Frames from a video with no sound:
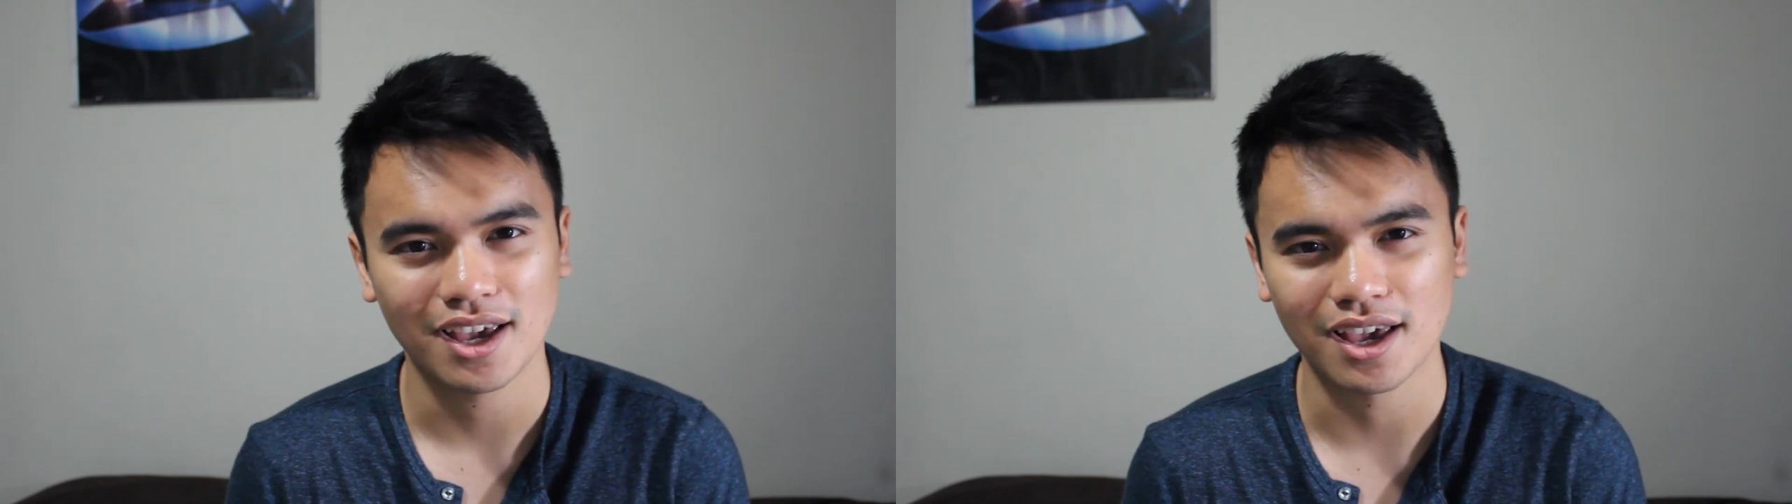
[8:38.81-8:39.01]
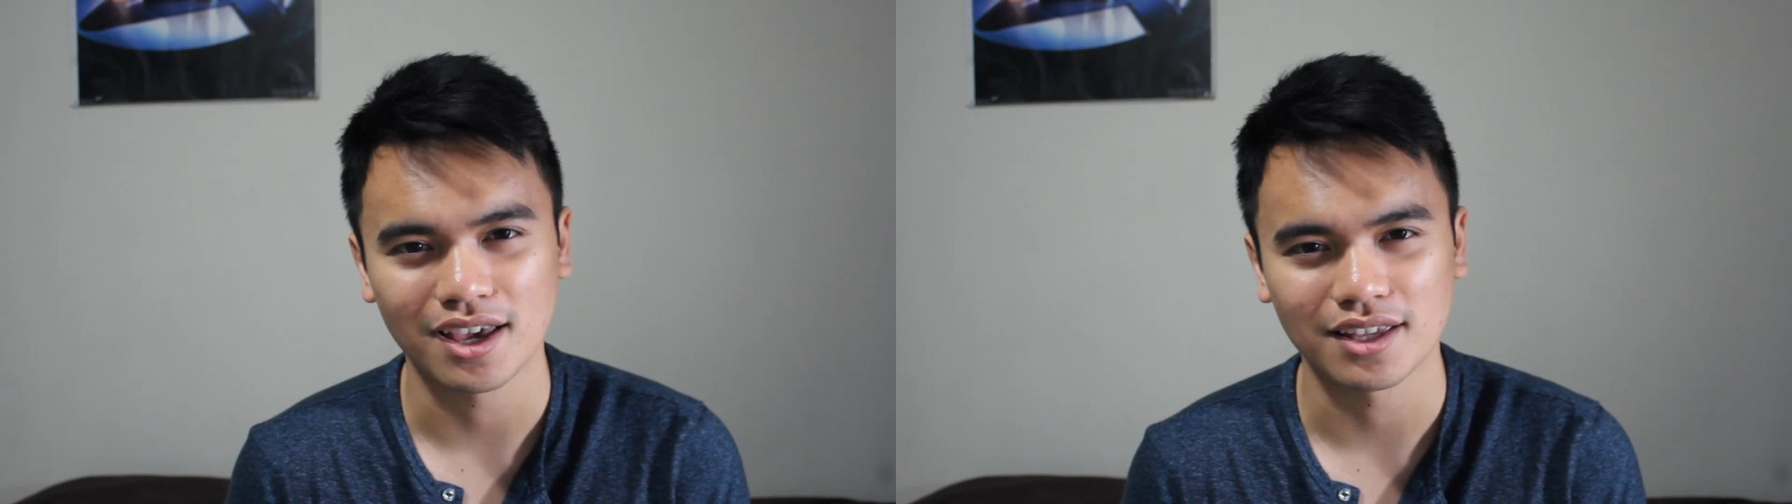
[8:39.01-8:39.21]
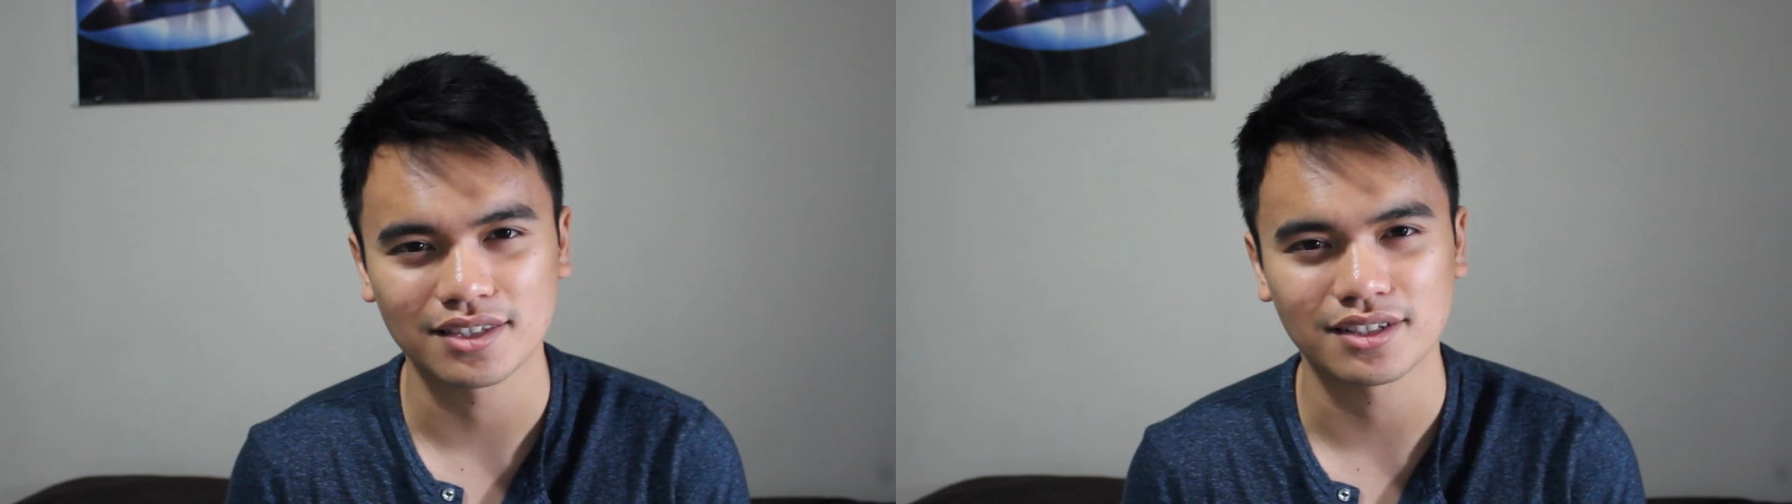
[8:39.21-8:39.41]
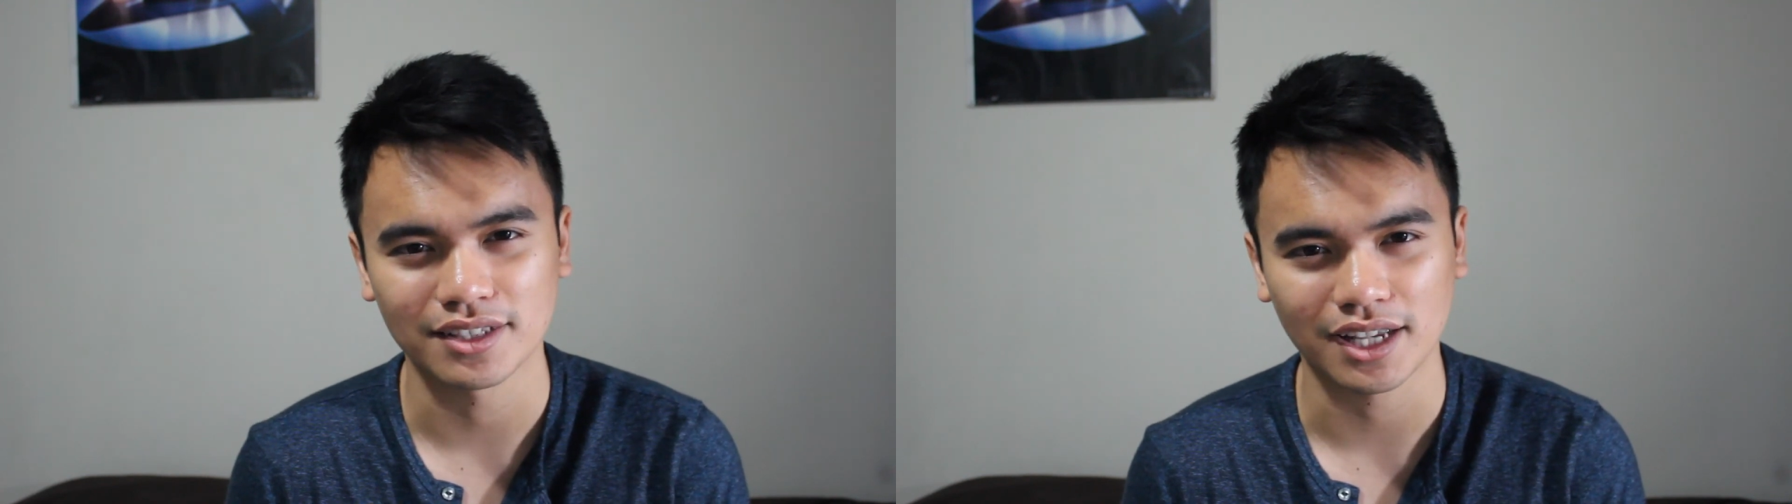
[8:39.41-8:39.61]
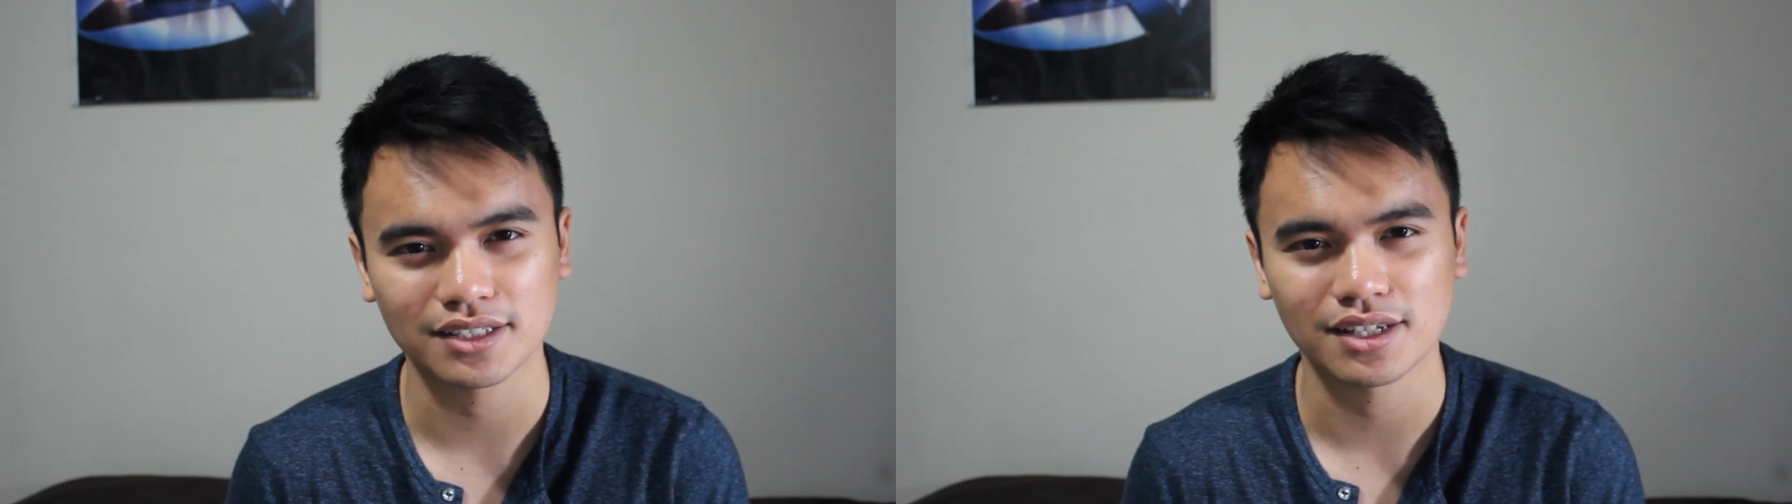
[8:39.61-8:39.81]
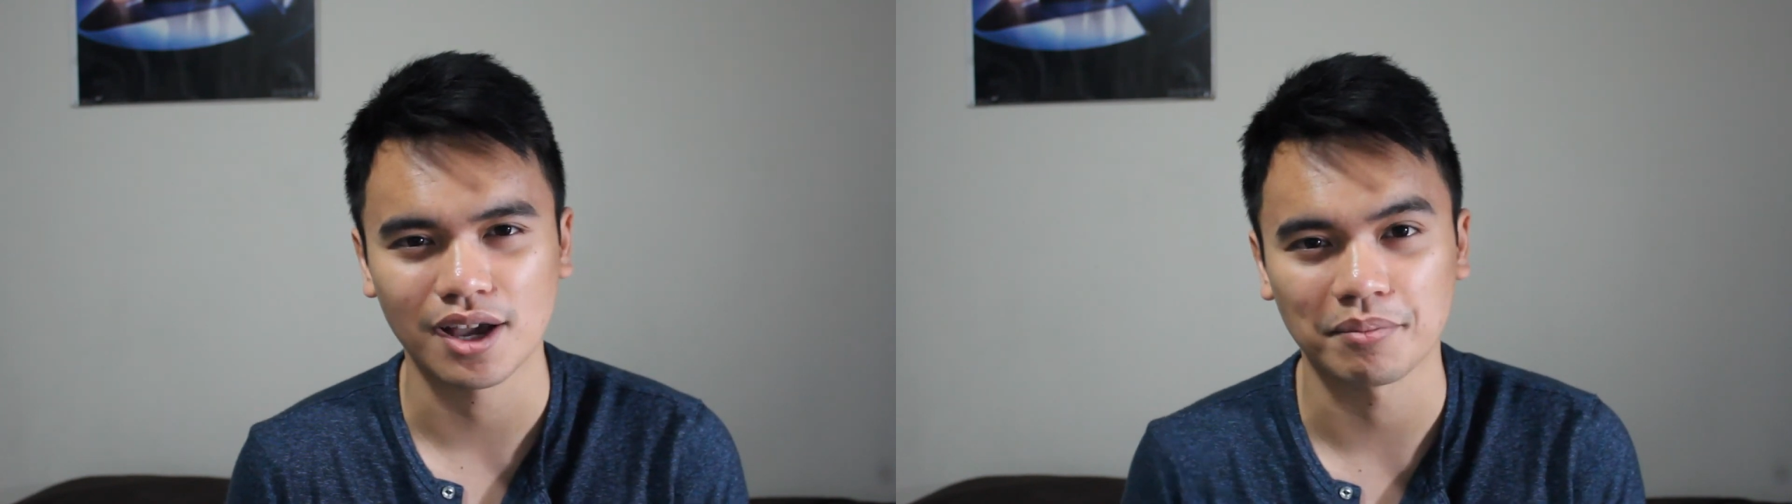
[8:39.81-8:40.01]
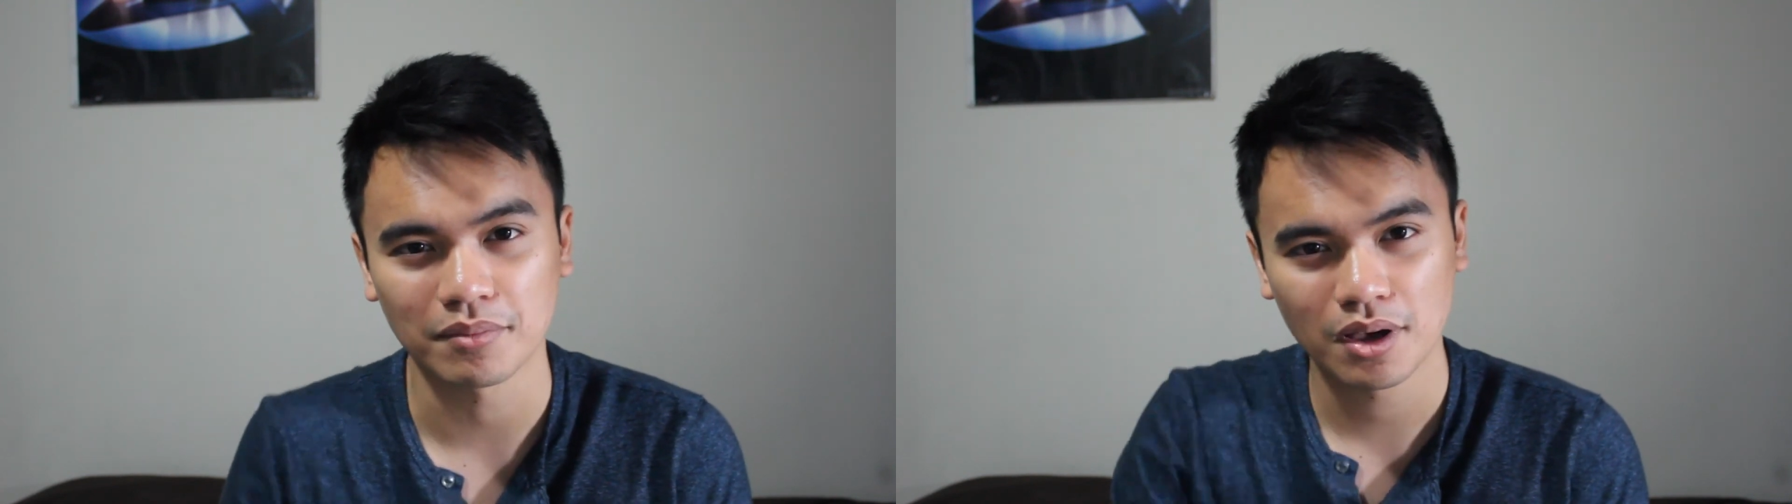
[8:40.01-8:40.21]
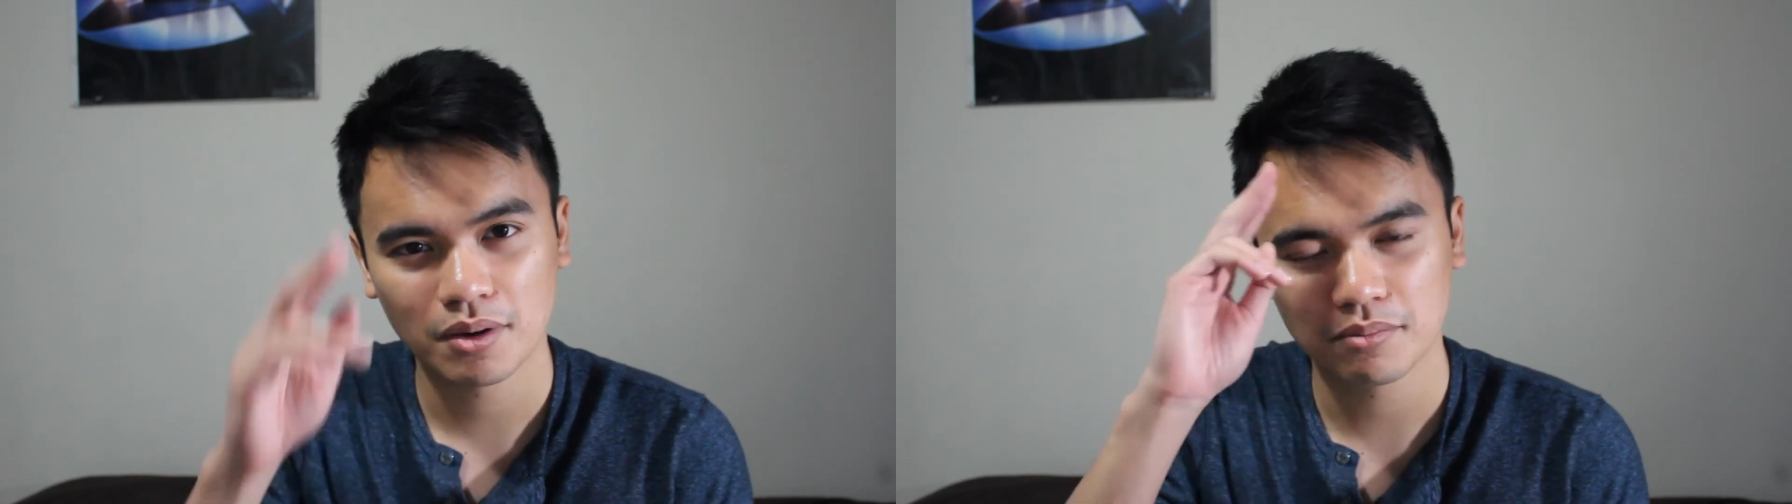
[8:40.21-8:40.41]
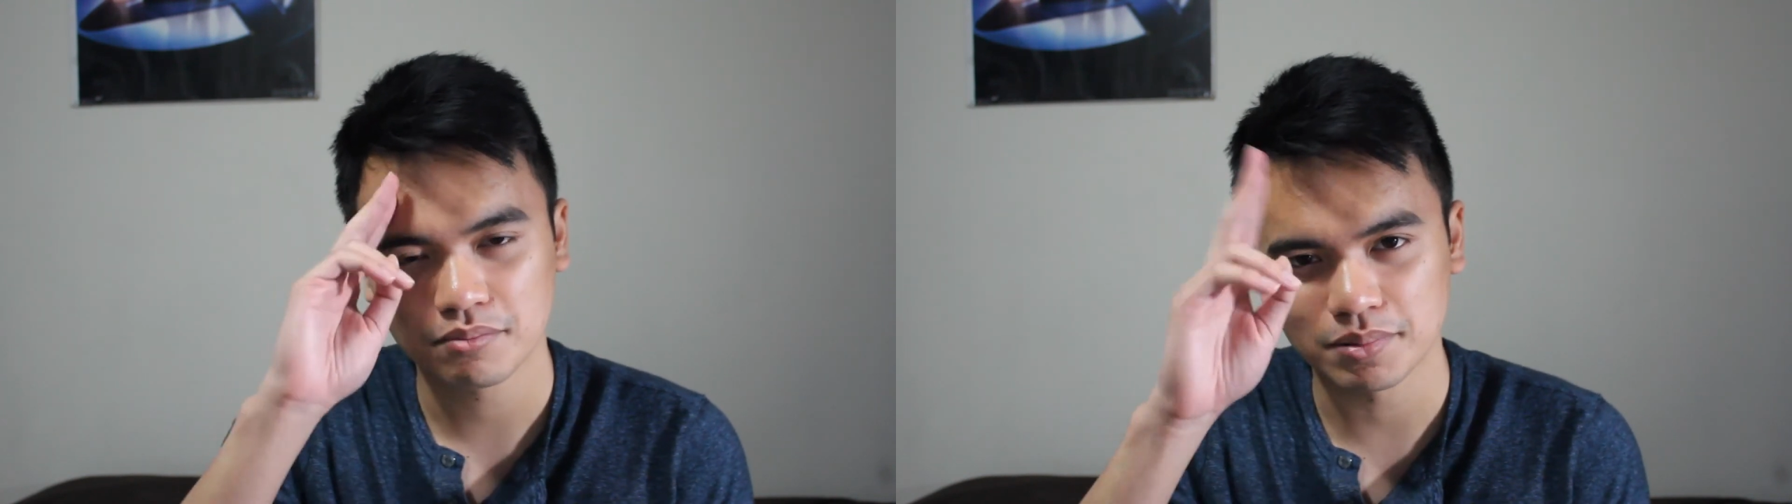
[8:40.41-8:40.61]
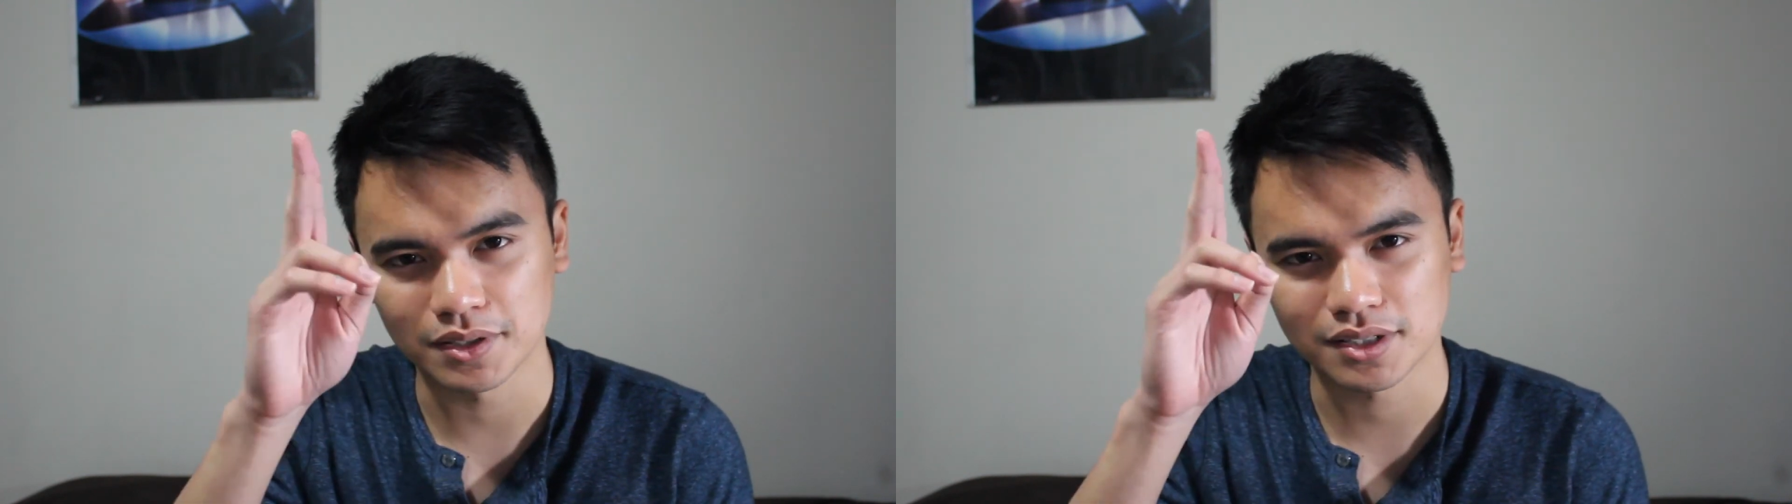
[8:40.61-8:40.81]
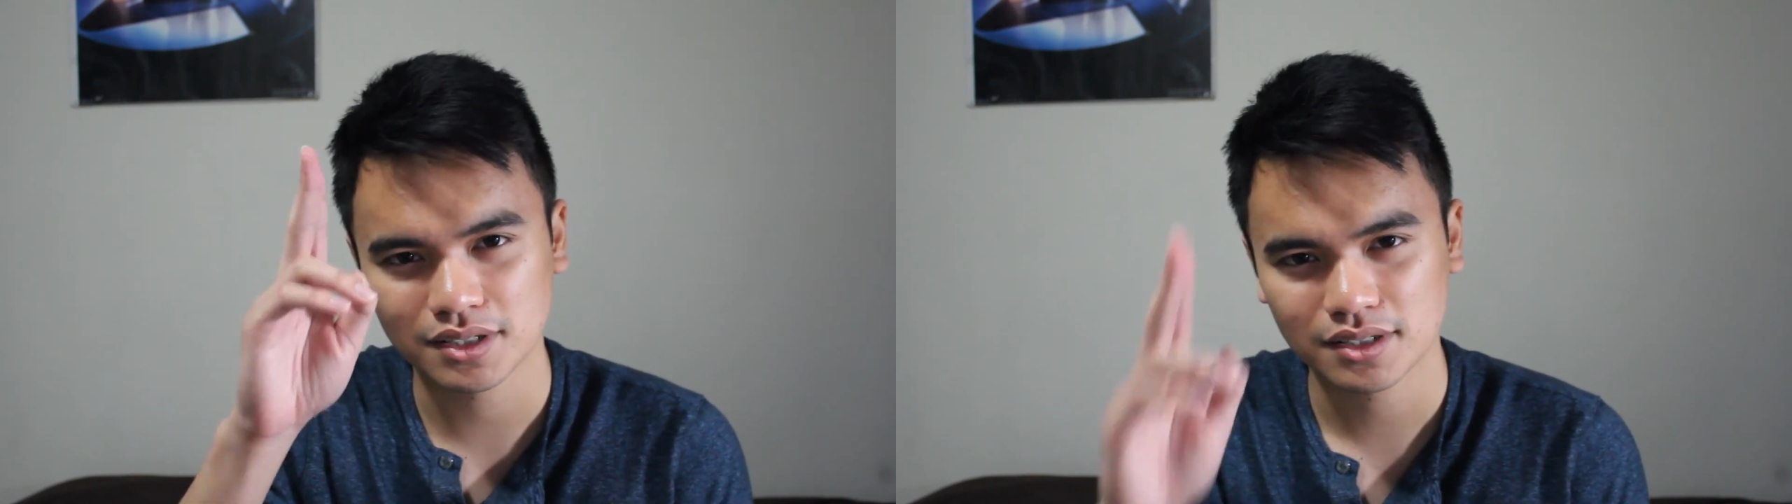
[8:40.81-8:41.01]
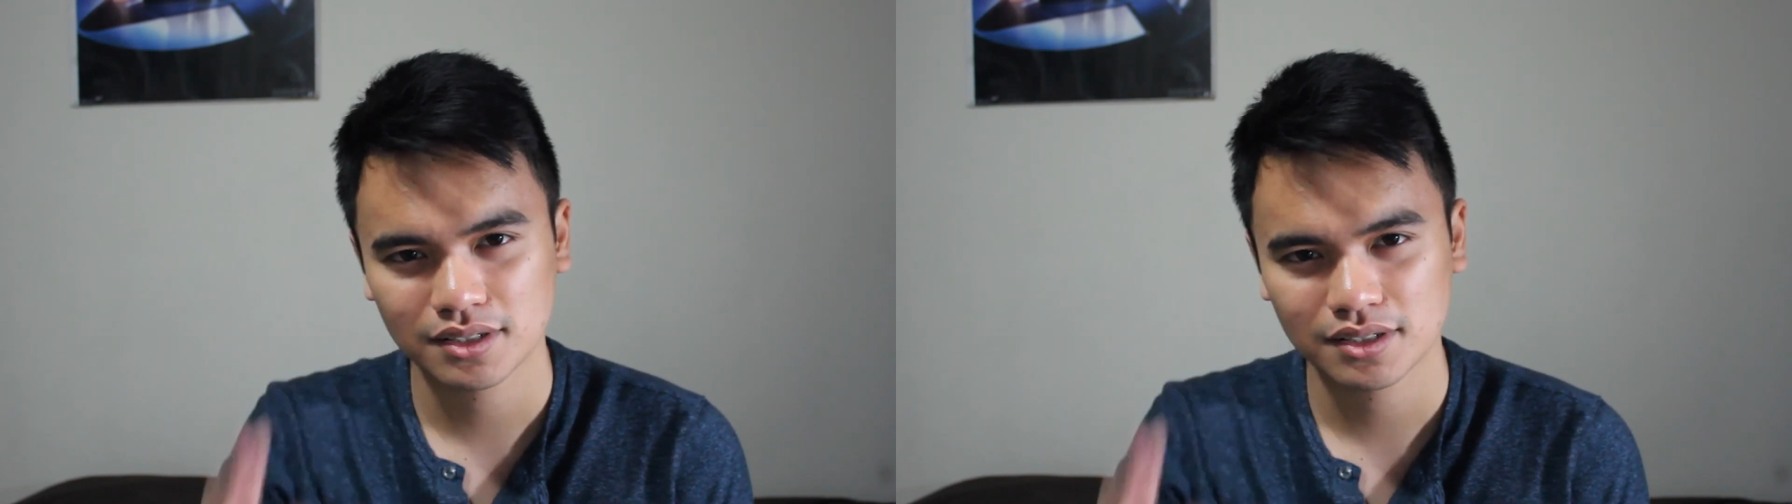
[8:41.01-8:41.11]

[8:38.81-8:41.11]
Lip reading: and until next time, peace.